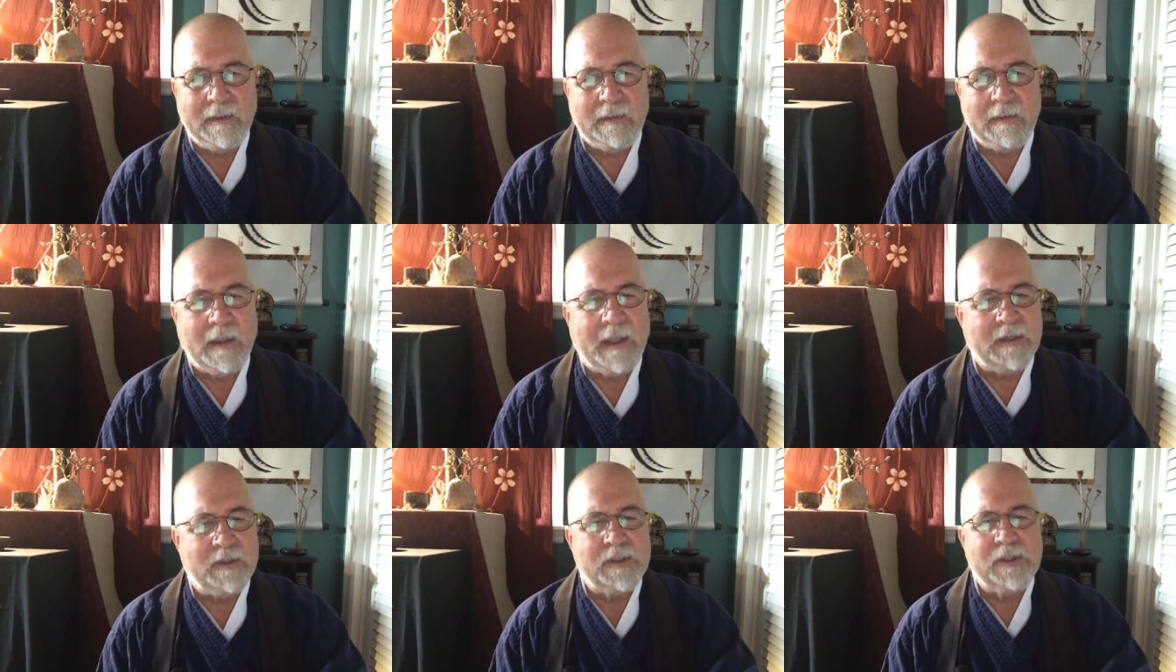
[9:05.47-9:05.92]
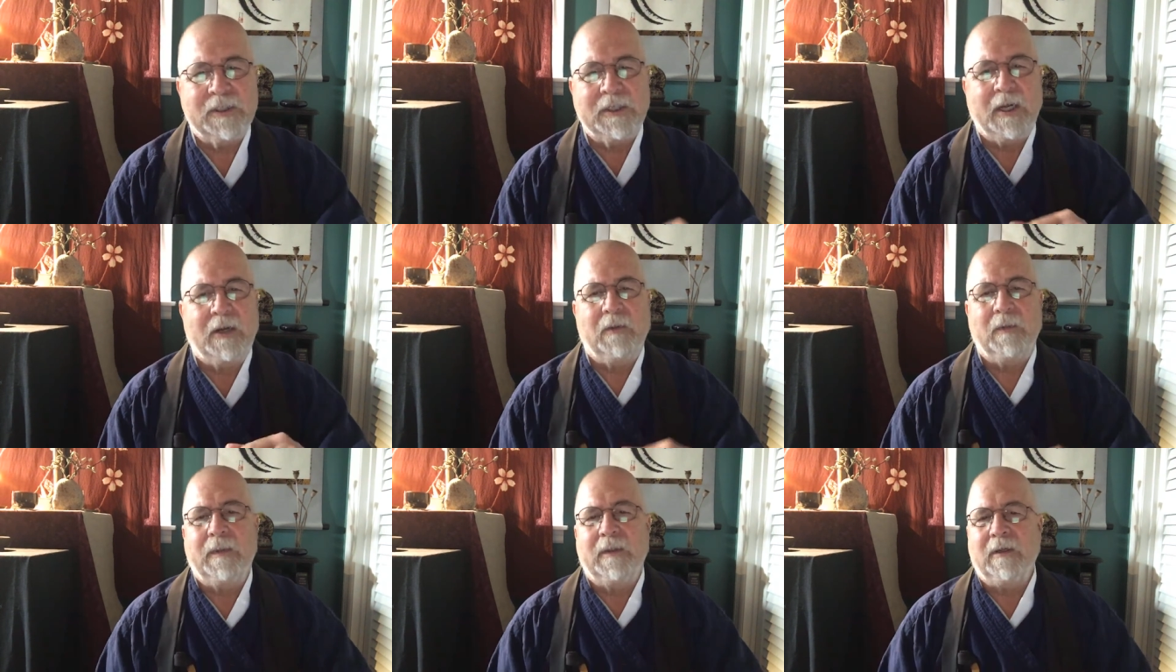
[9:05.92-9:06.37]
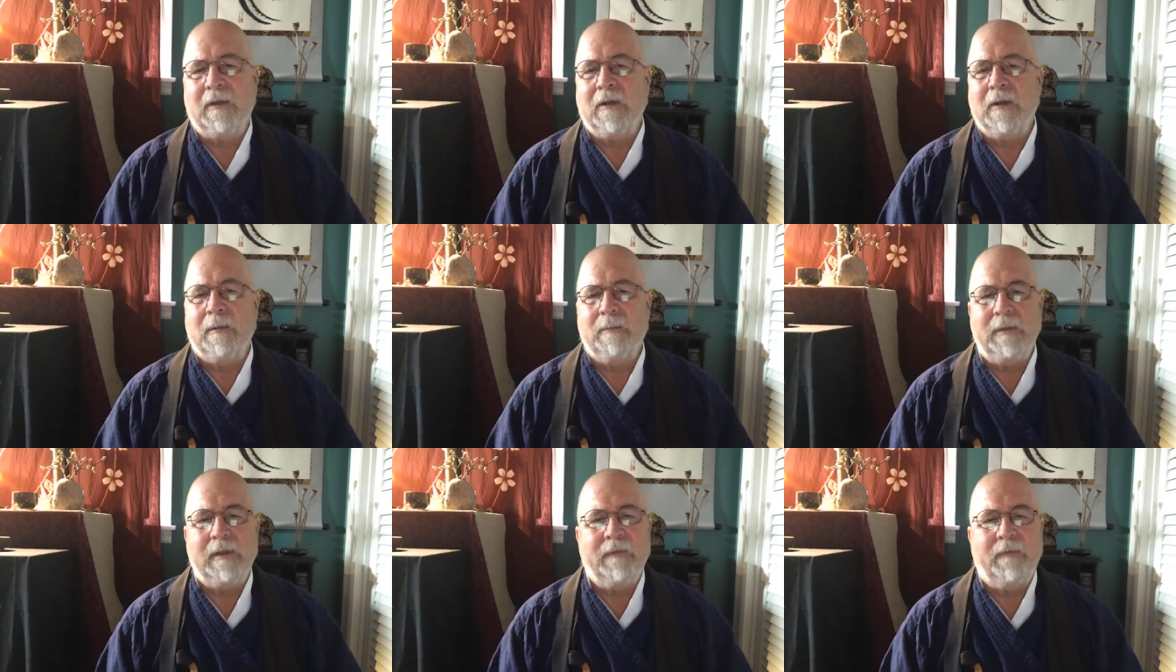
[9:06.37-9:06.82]
That shout that
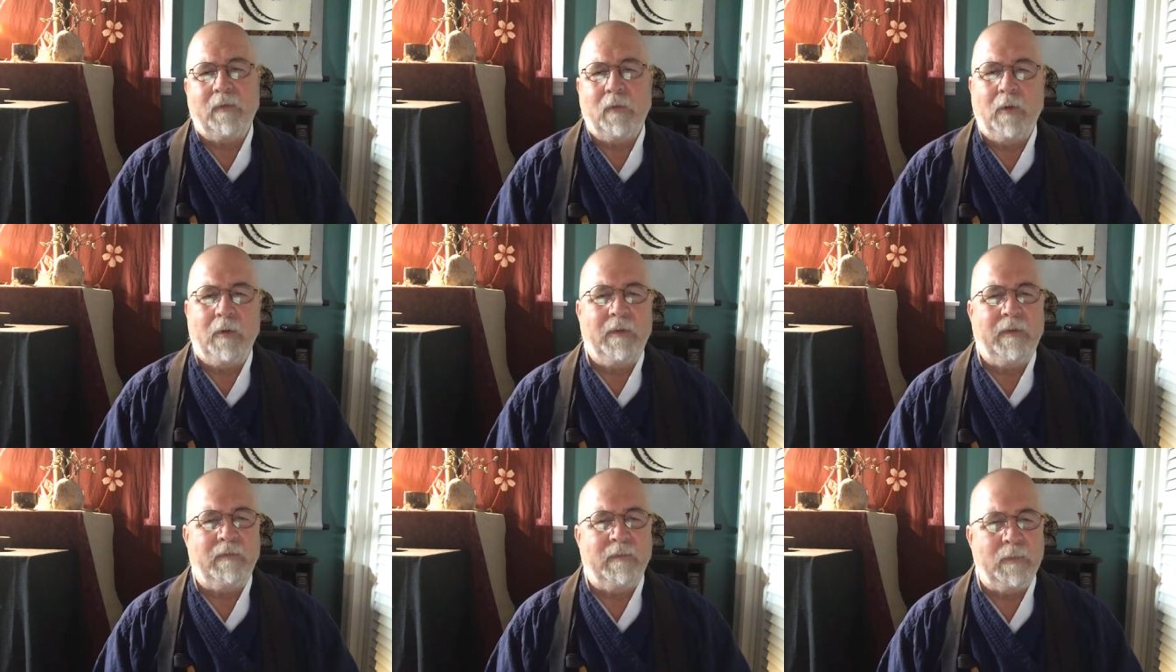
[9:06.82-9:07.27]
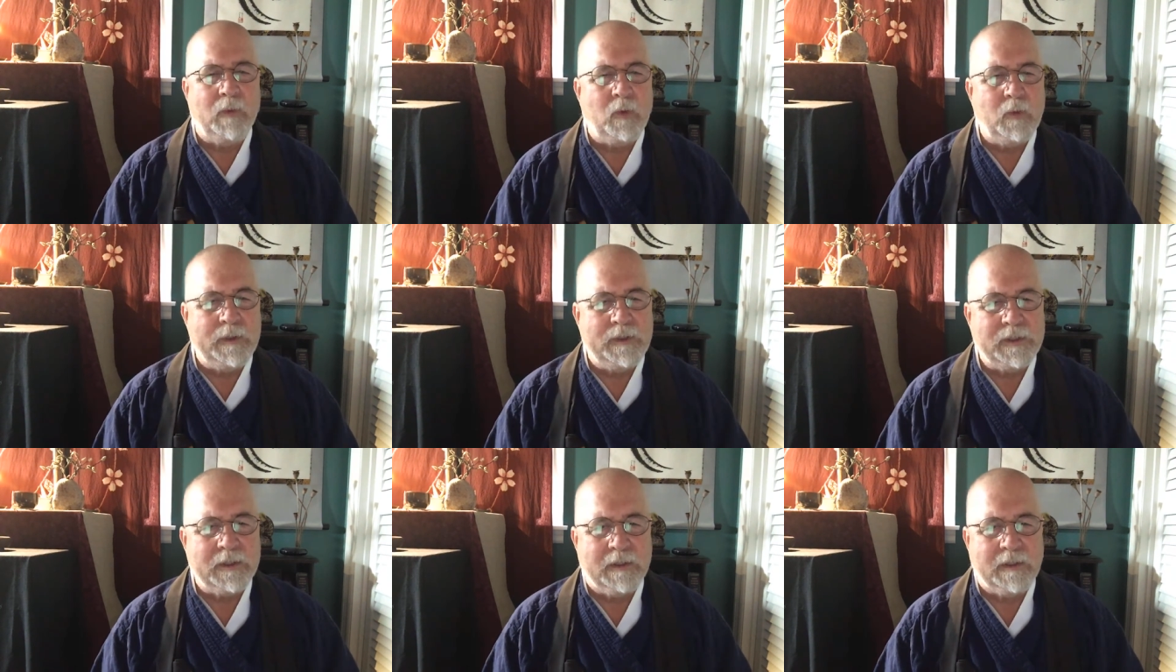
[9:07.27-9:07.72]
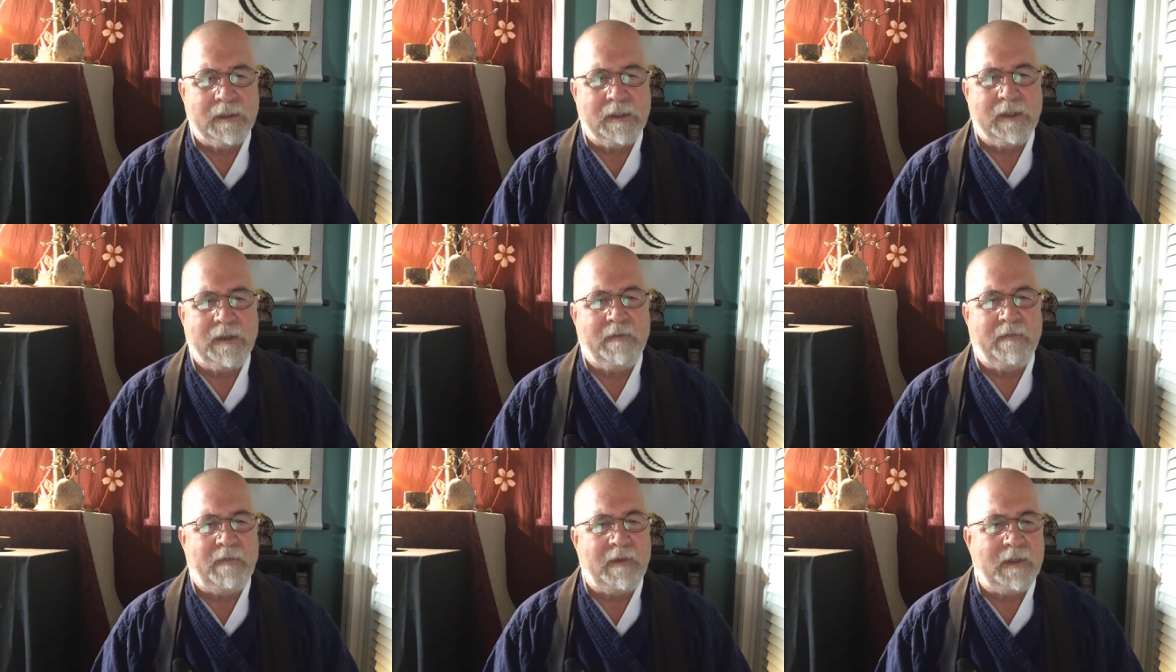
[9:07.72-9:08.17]
comes forth from Guishan's
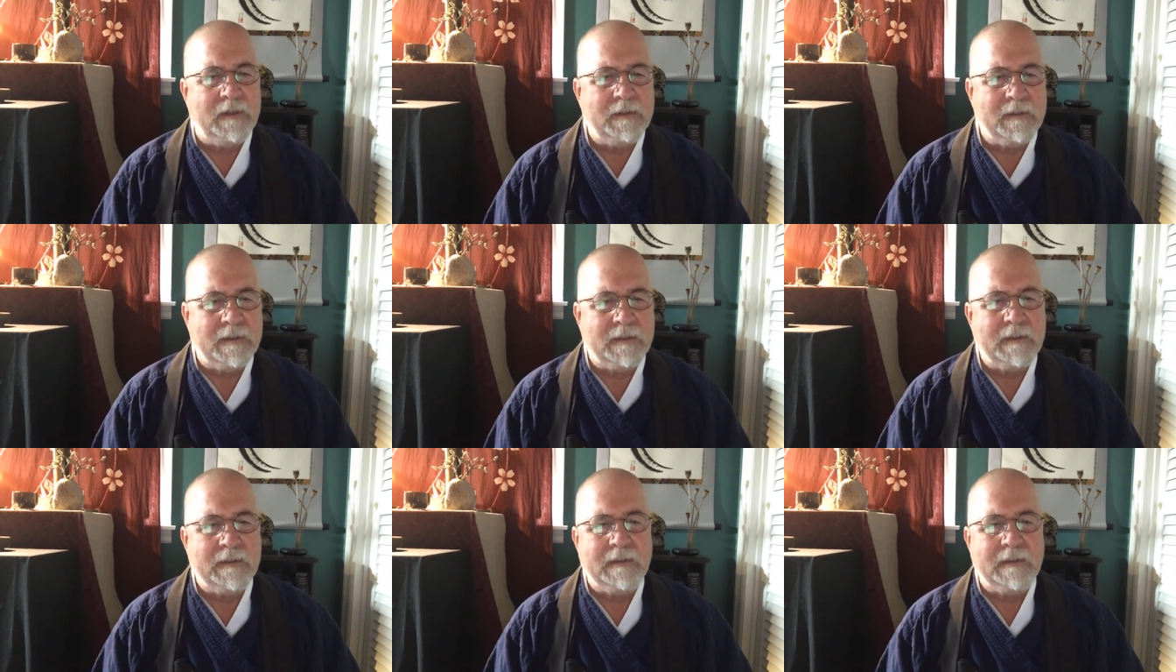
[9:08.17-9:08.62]
feet,